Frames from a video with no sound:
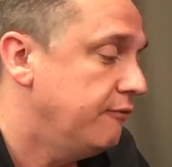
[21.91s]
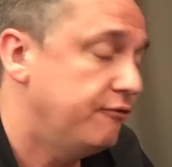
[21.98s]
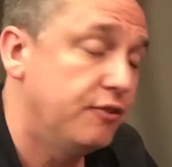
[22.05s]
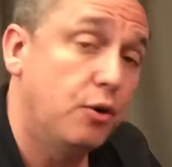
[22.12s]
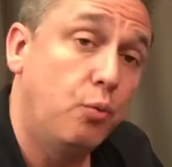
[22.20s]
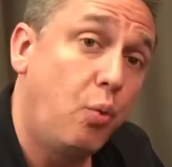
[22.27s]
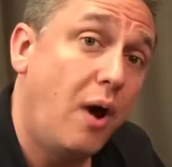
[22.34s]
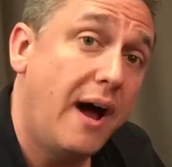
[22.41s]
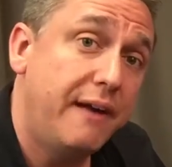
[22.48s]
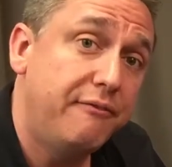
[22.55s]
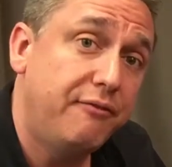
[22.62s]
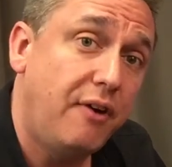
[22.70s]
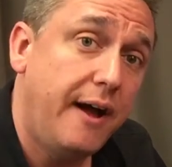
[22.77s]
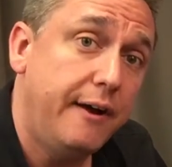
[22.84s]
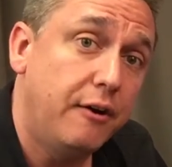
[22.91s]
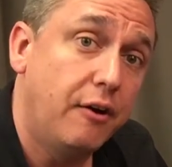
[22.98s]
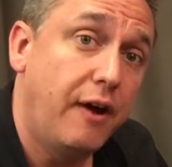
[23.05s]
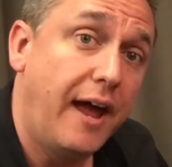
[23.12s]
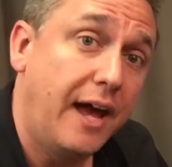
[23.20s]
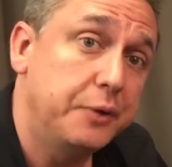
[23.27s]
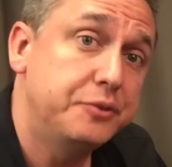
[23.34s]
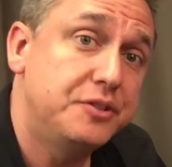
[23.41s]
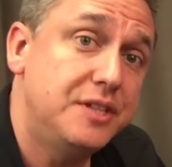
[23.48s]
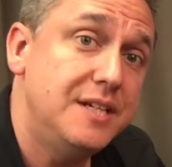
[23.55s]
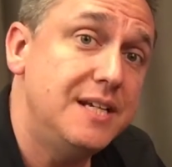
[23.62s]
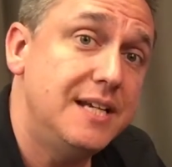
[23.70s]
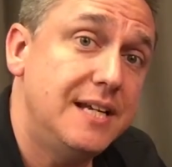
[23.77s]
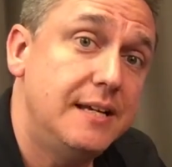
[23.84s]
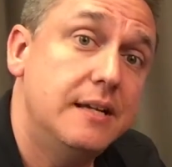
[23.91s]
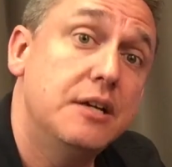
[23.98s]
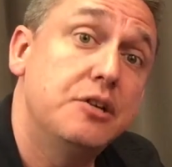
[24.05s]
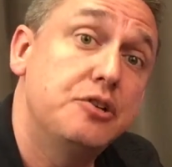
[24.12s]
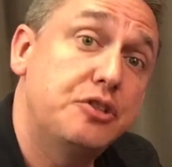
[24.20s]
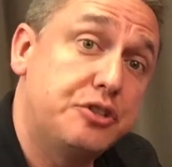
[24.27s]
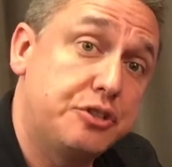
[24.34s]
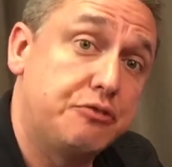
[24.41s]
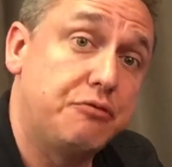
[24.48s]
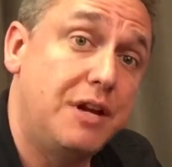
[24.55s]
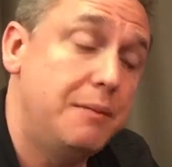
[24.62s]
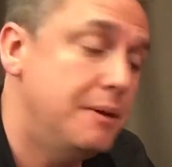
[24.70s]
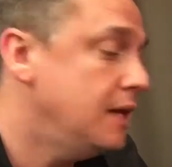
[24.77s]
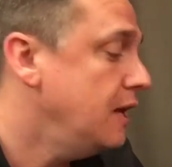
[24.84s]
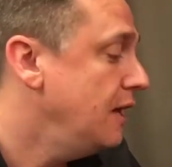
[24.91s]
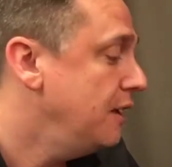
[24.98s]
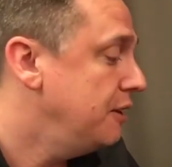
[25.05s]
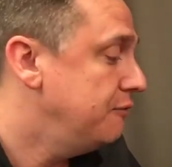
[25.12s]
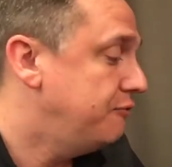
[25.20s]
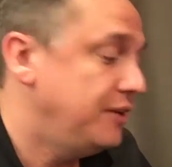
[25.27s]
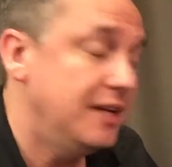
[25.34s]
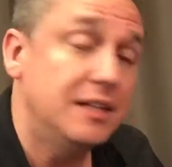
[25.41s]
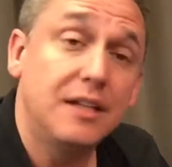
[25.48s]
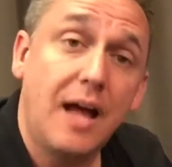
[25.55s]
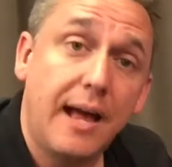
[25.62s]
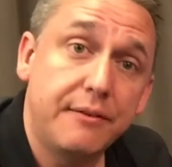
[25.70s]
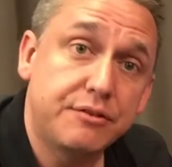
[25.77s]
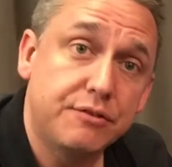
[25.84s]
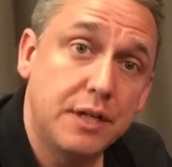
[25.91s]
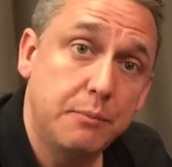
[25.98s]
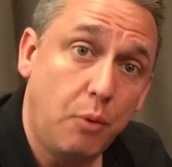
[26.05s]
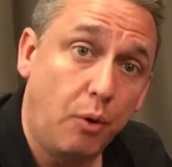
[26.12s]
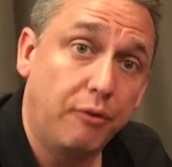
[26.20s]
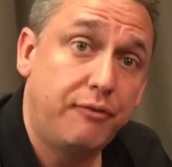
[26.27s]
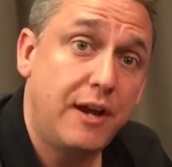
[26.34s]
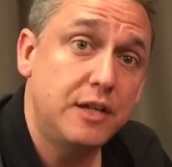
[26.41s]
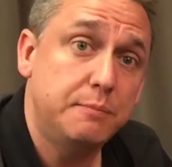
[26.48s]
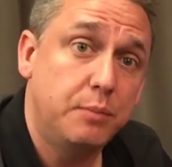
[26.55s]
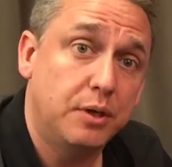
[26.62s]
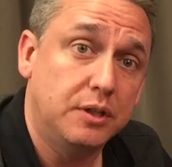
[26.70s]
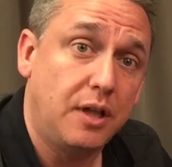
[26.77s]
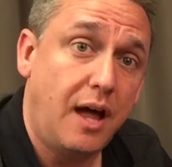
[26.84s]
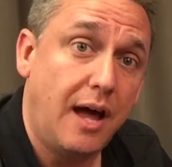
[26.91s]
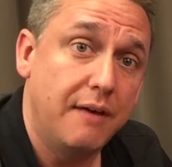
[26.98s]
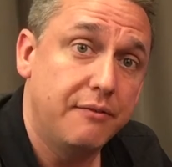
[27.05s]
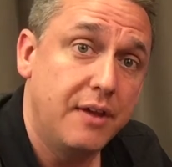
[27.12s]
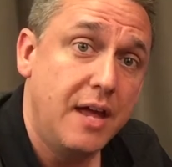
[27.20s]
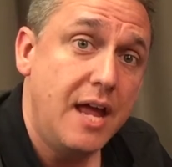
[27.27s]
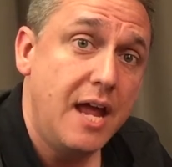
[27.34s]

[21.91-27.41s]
for Wi-Fi or LTE streaming via Livestream or Facebook Live.